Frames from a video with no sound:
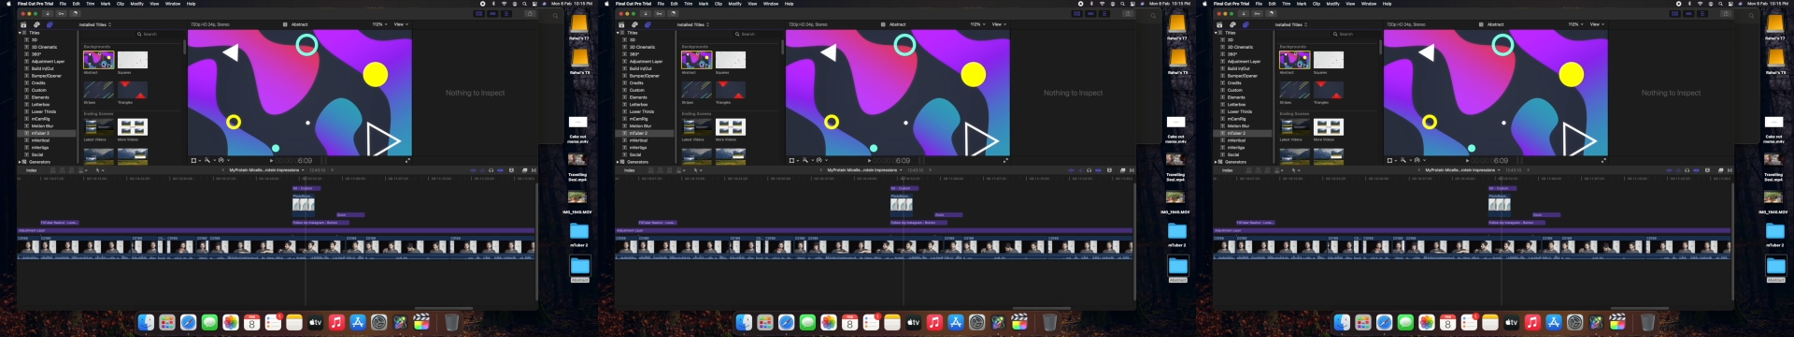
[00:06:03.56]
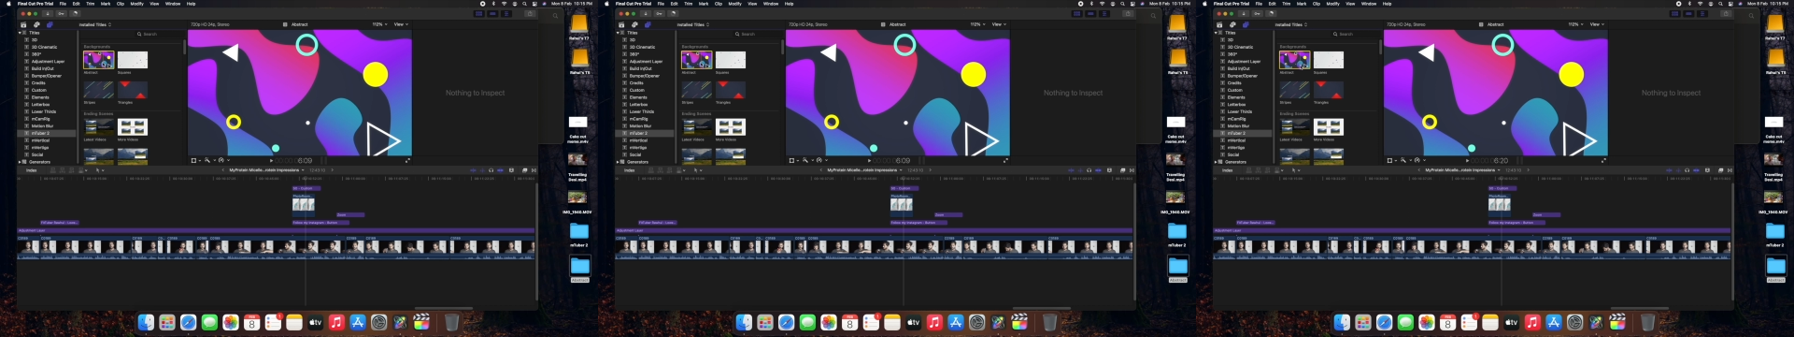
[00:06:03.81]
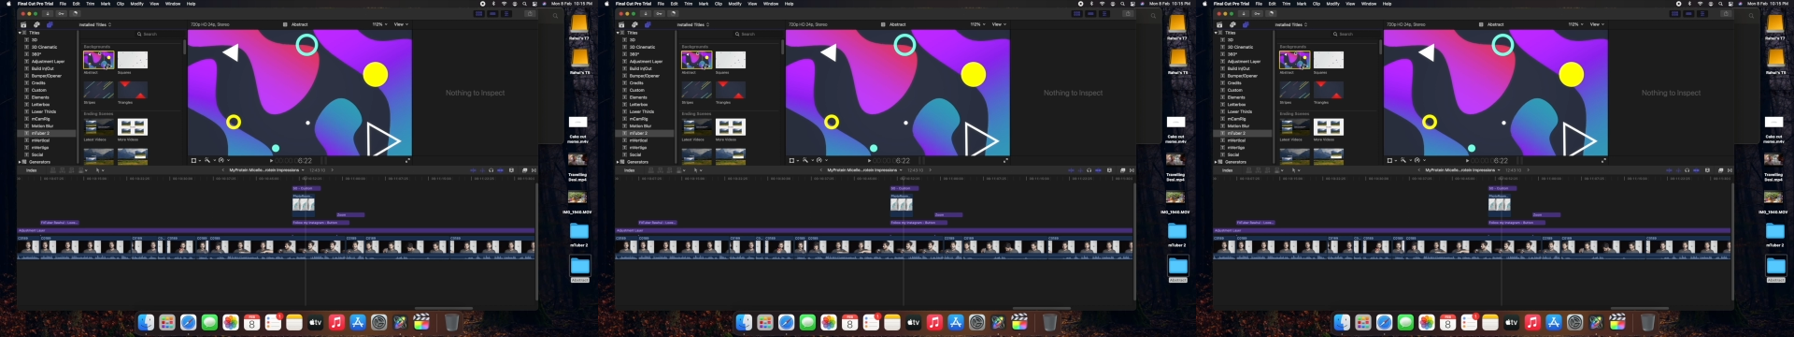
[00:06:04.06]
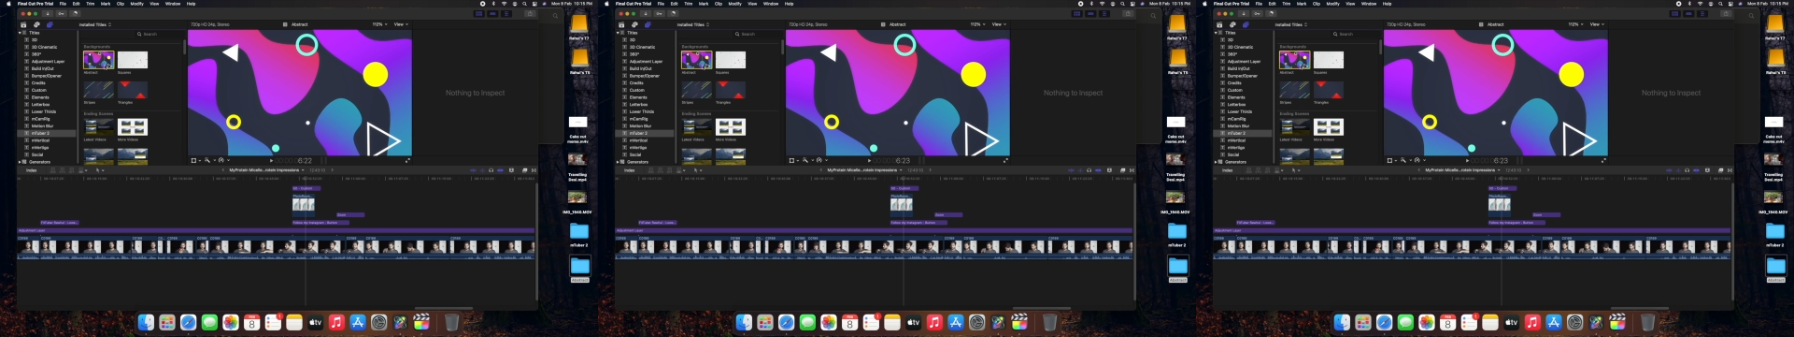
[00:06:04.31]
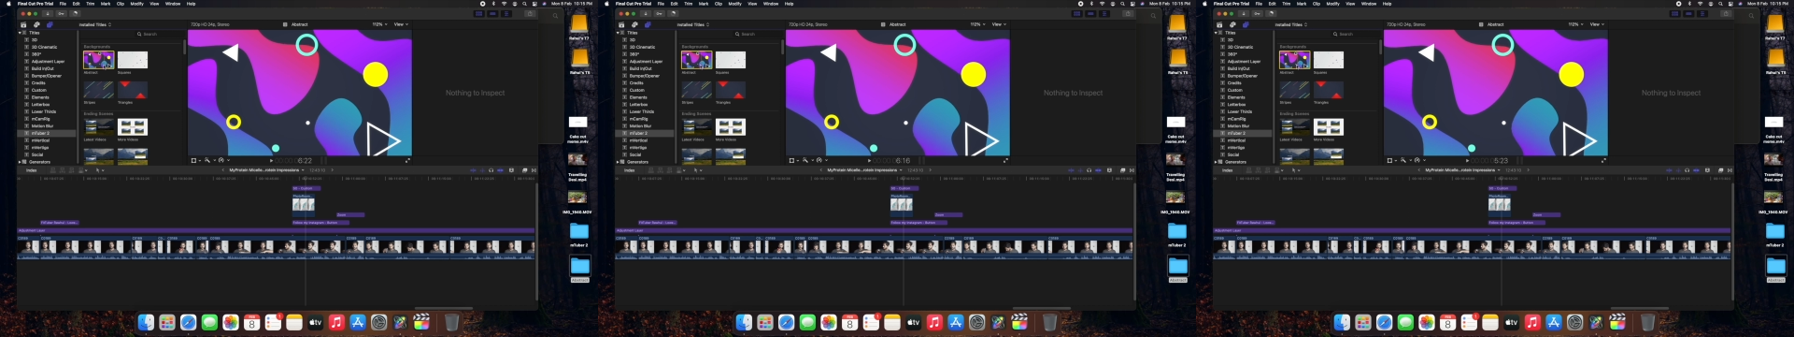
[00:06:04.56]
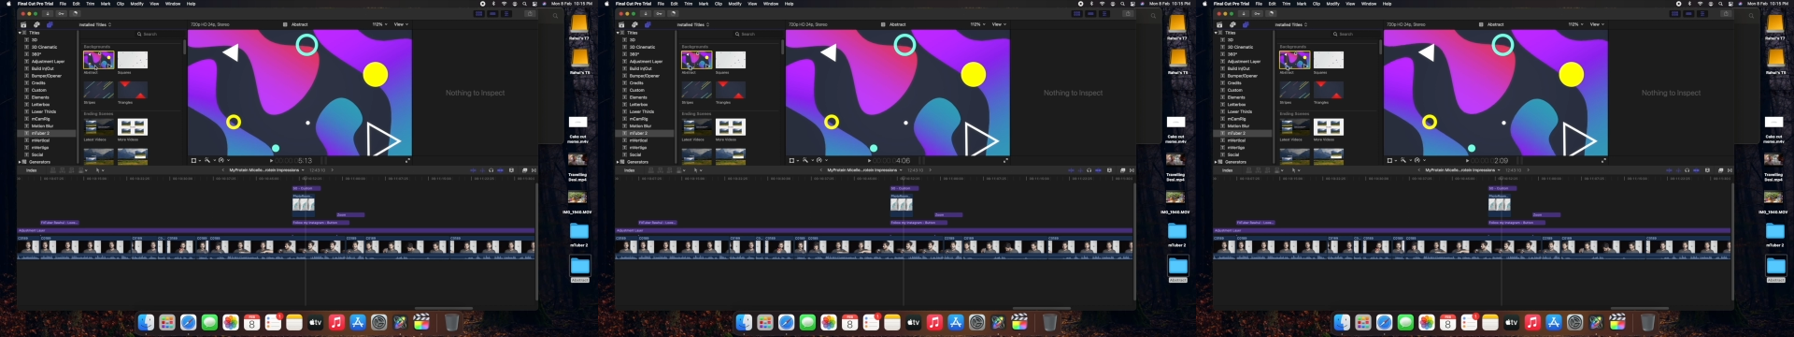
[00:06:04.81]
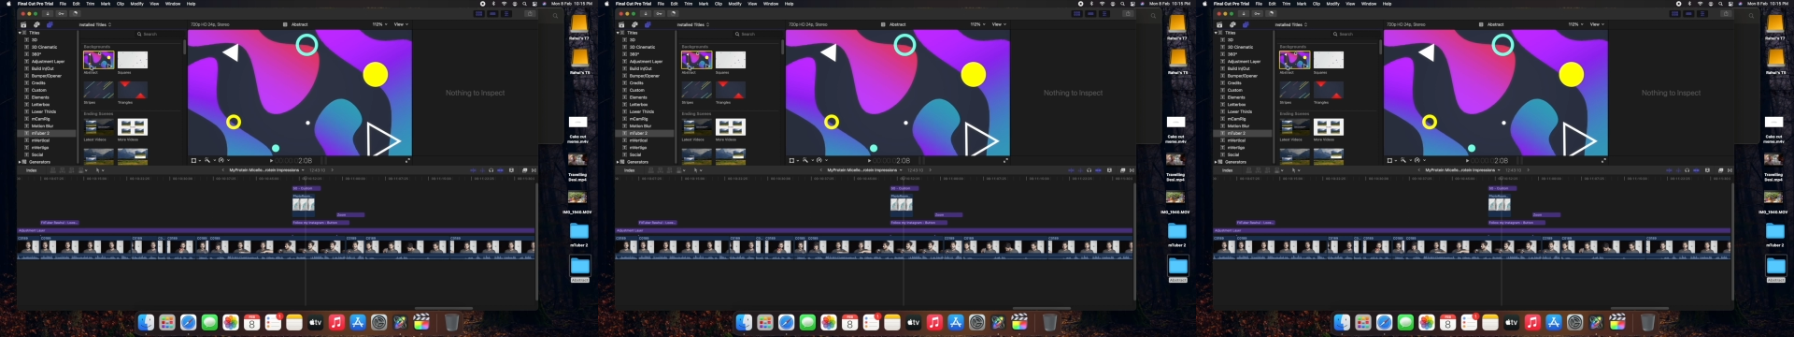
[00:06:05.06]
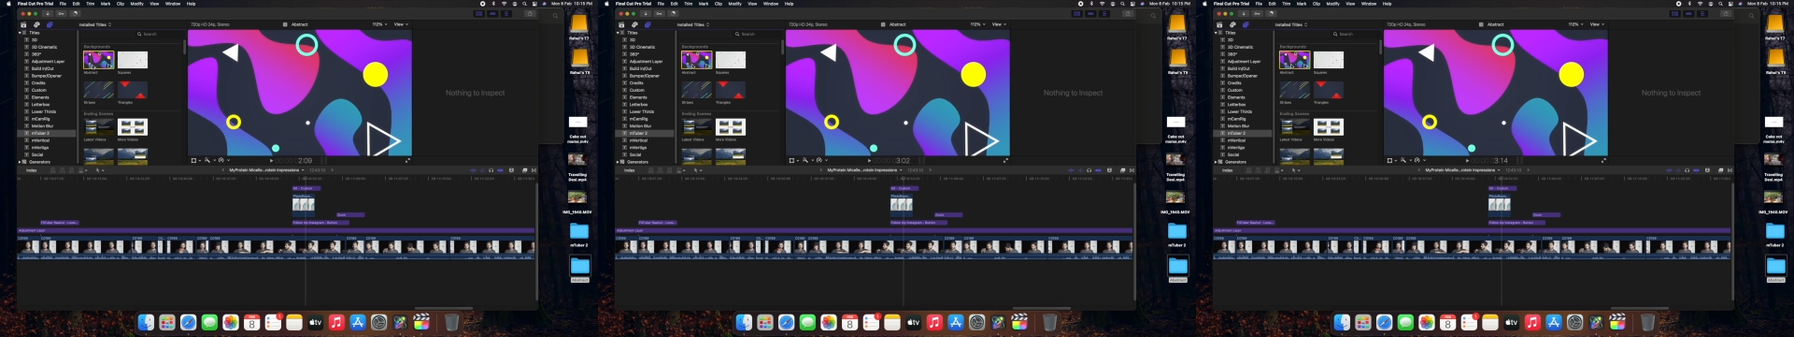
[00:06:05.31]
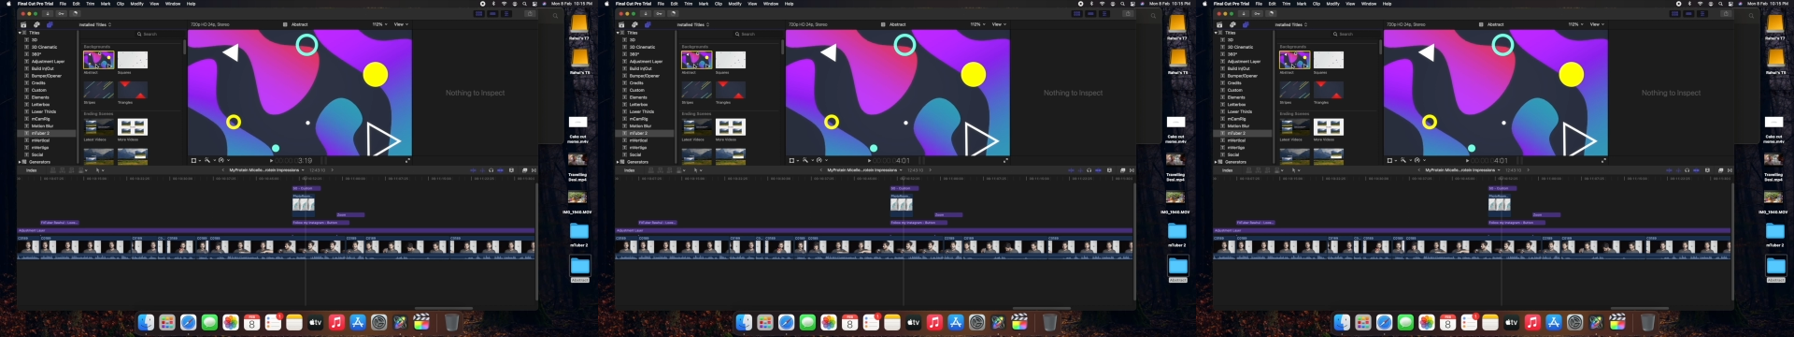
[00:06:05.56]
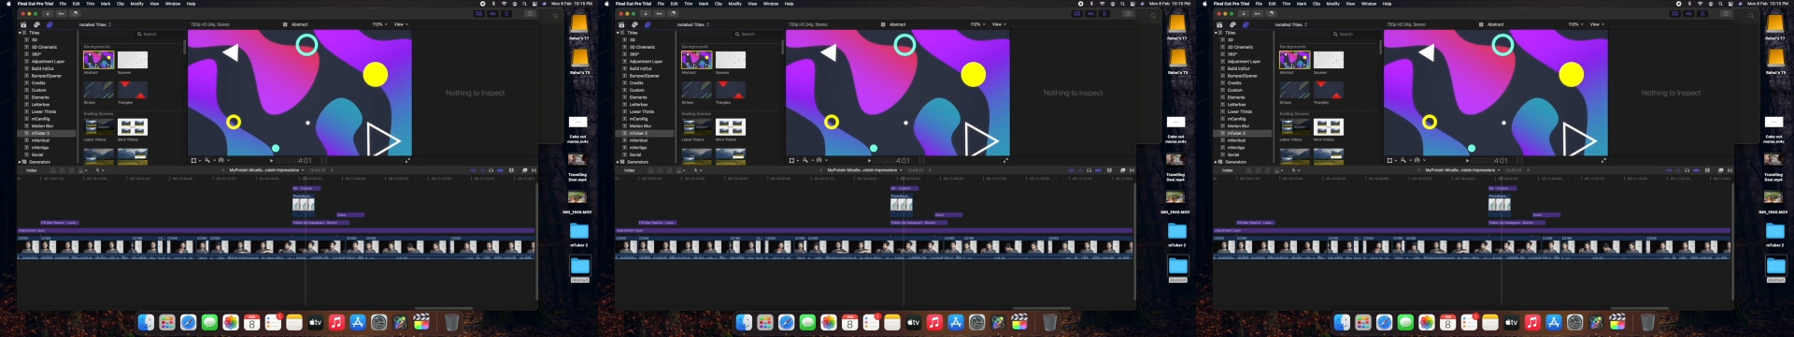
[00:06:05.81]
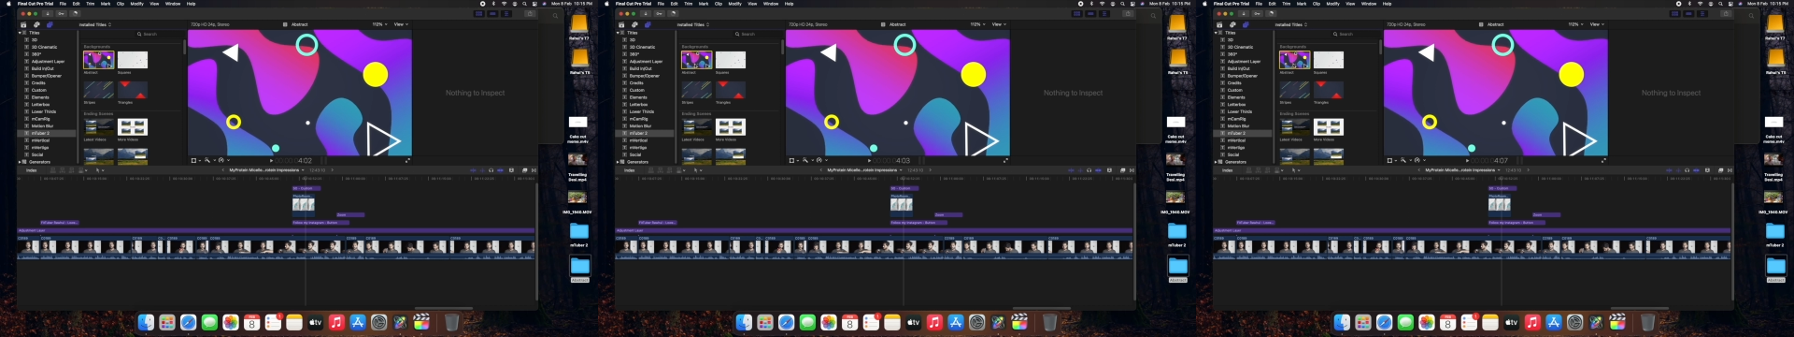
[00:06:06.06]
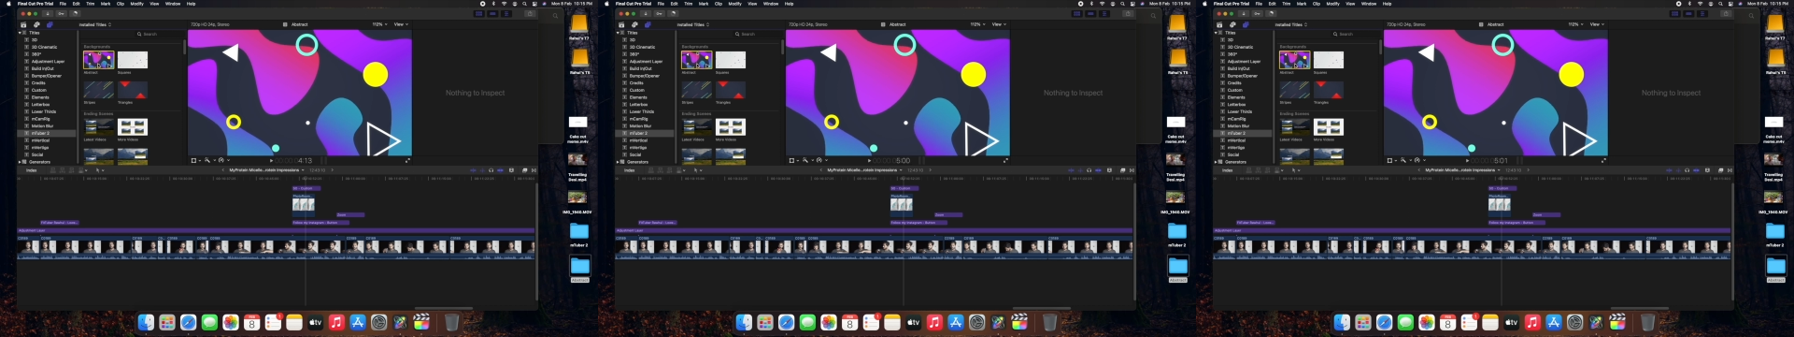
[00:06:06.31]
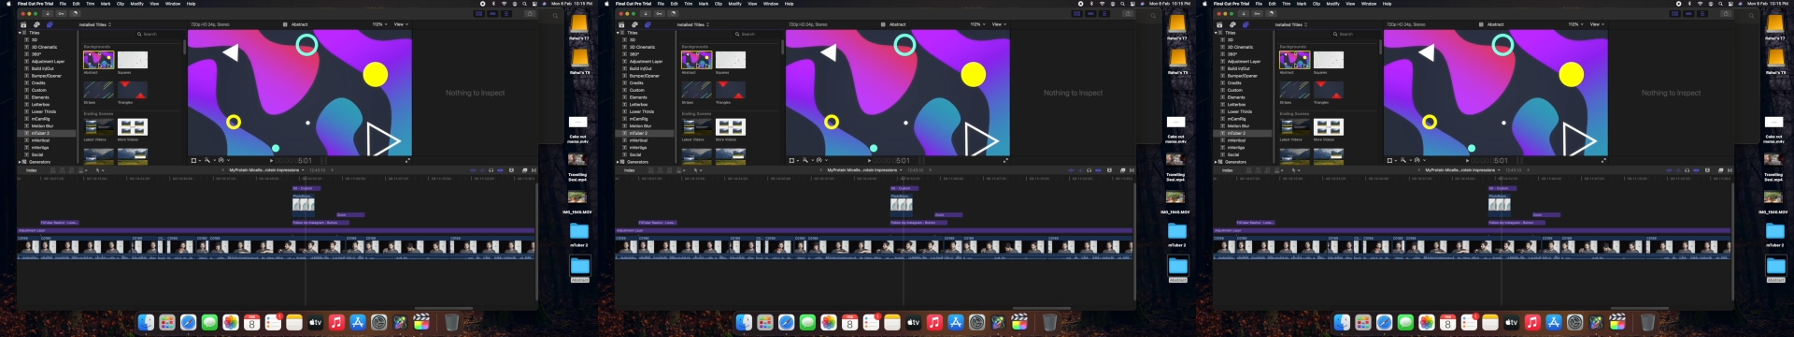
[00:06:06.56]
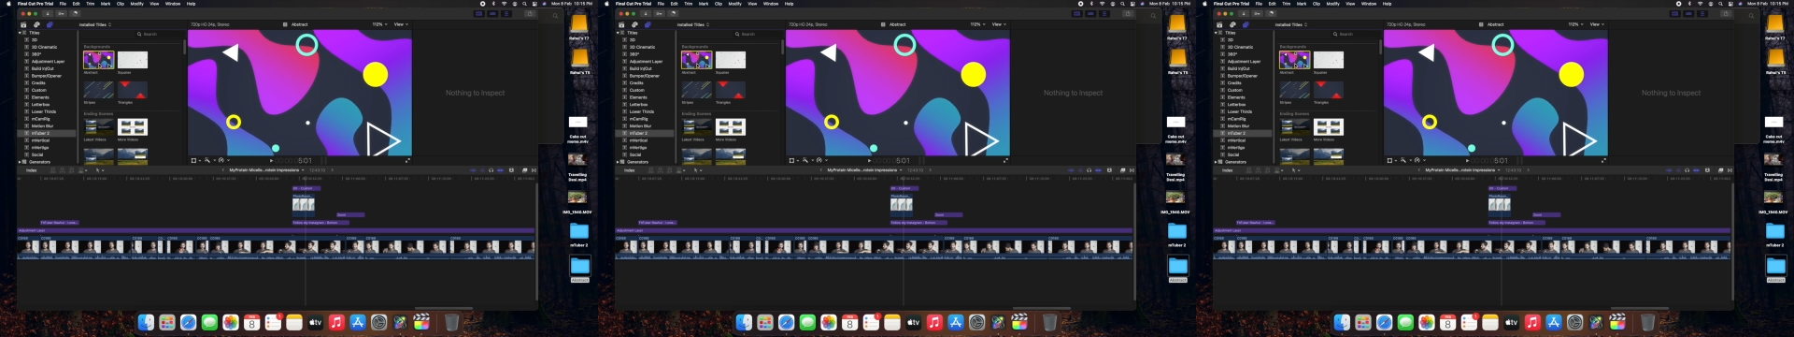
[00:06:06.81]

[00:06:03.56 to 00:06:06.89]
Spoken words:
[unreadable: no face in view]